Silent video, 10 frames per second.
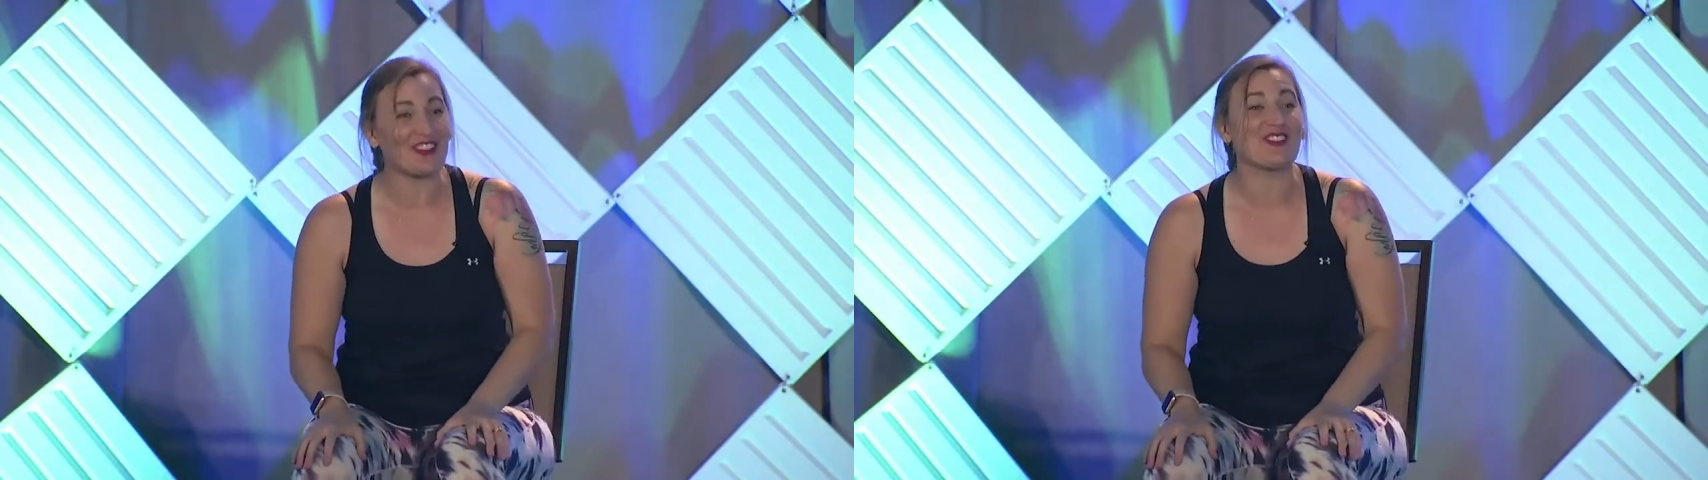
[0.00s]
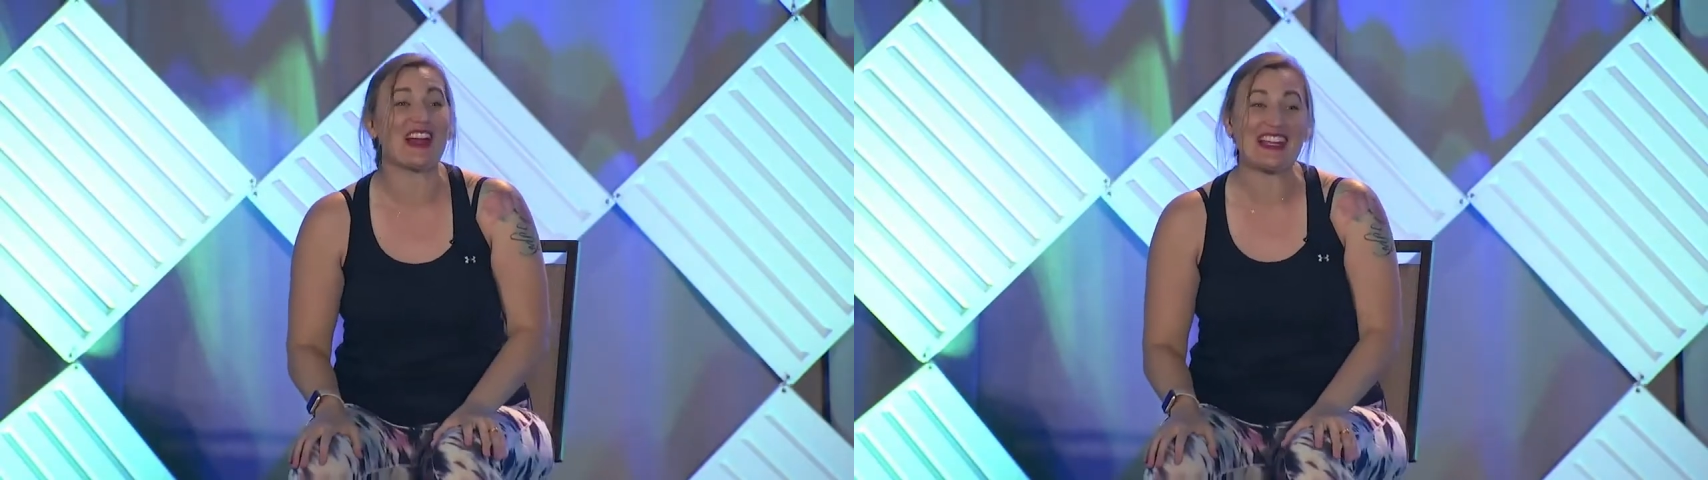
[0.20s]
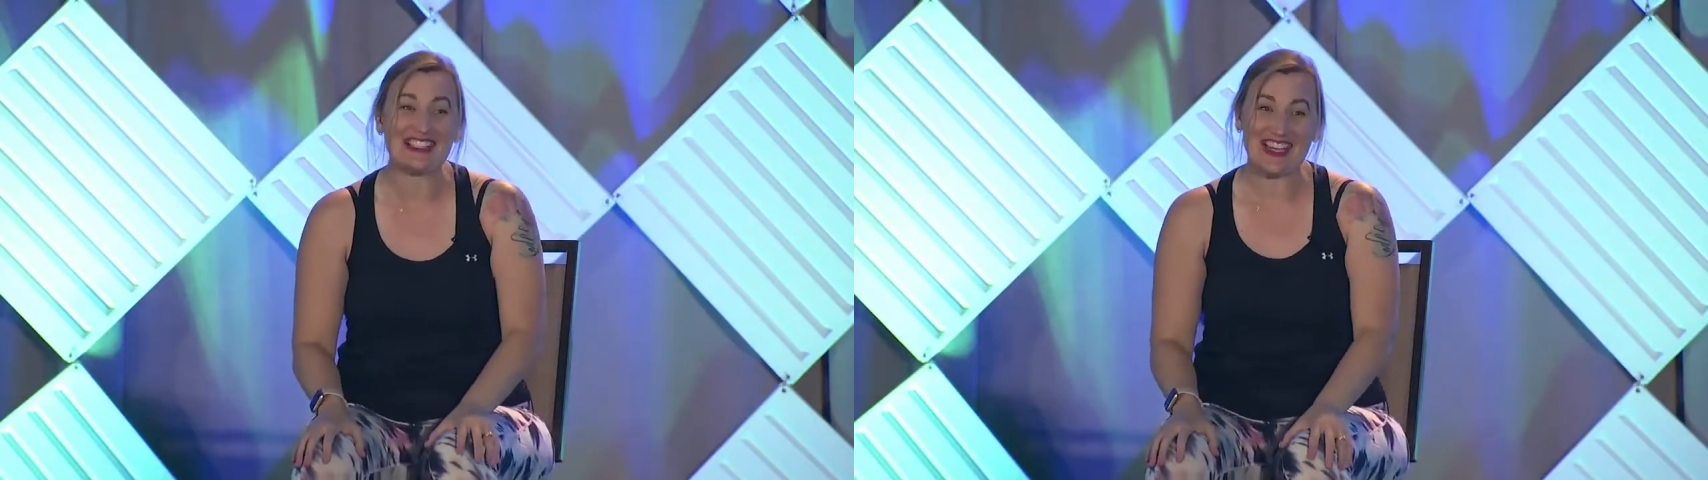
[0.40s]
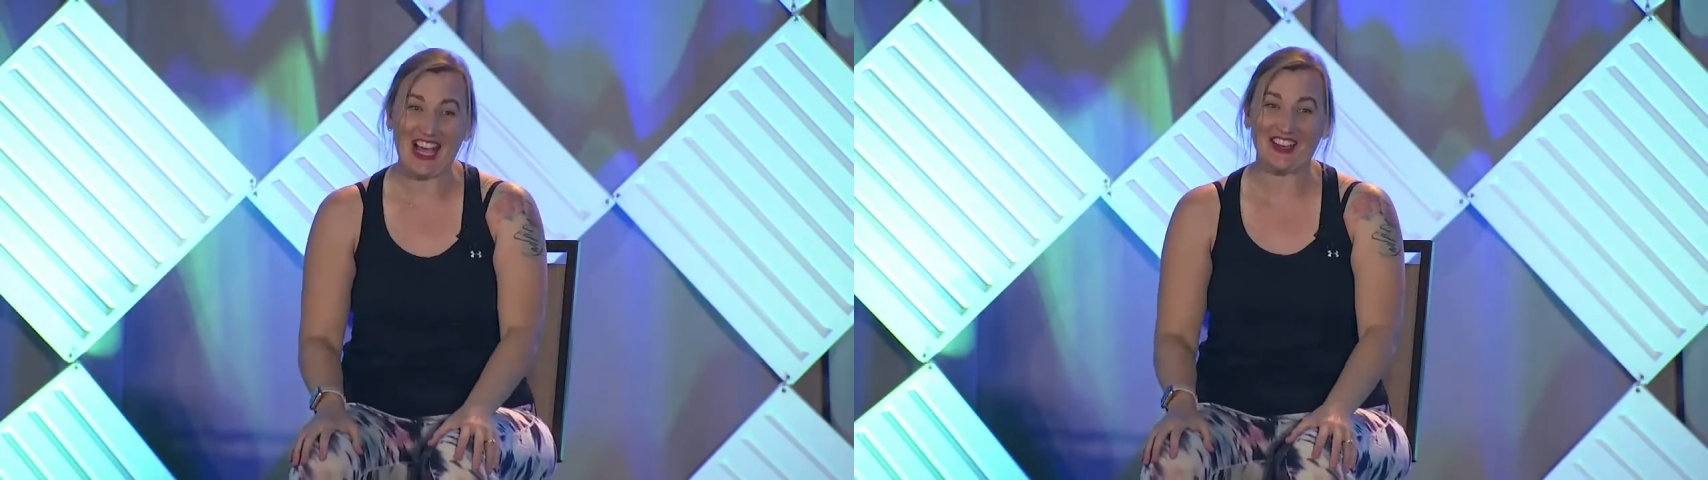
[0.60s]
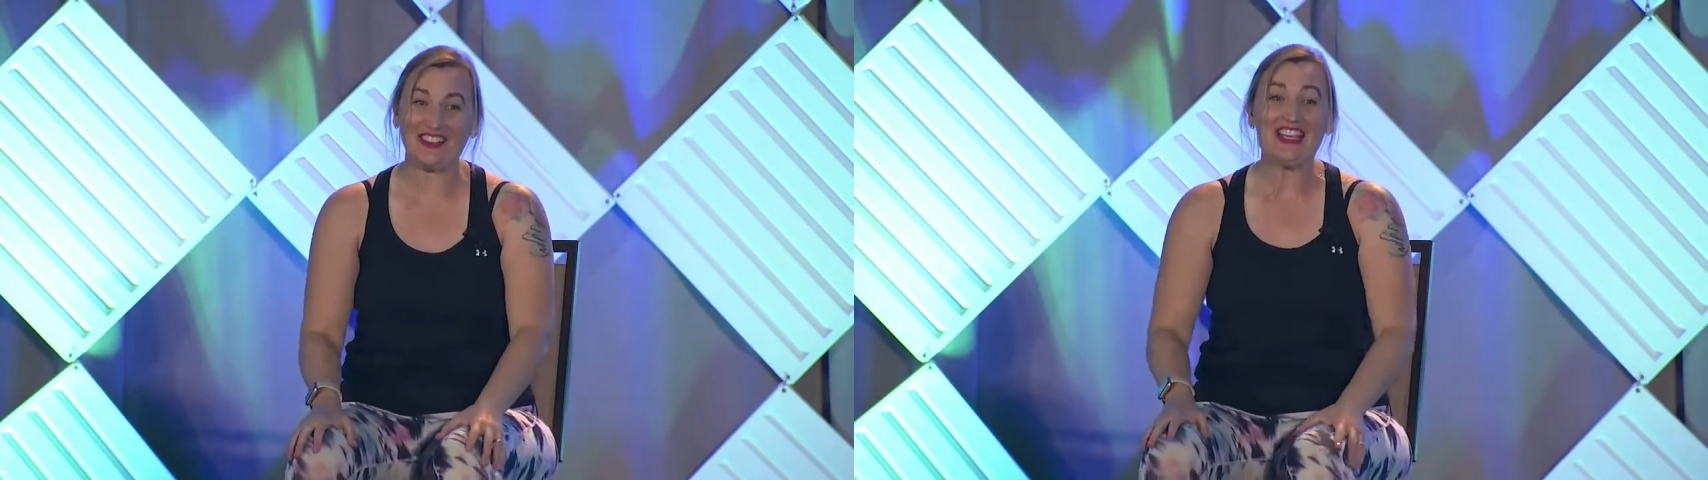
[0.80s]
great
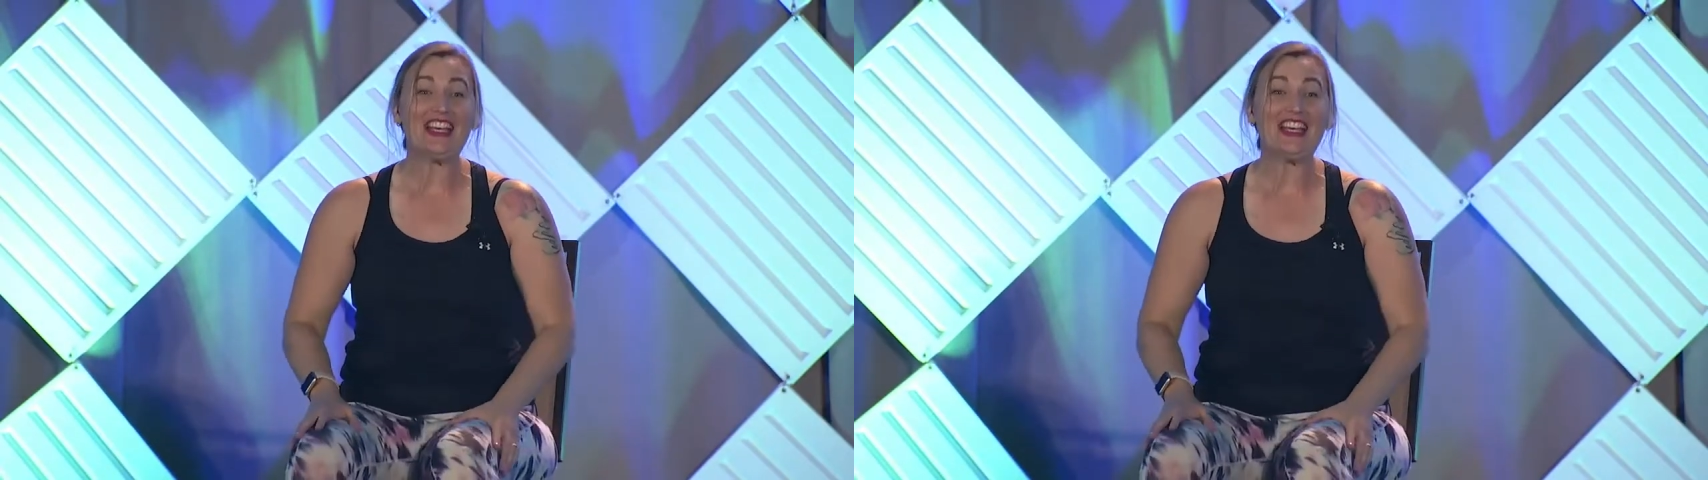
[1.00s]
job.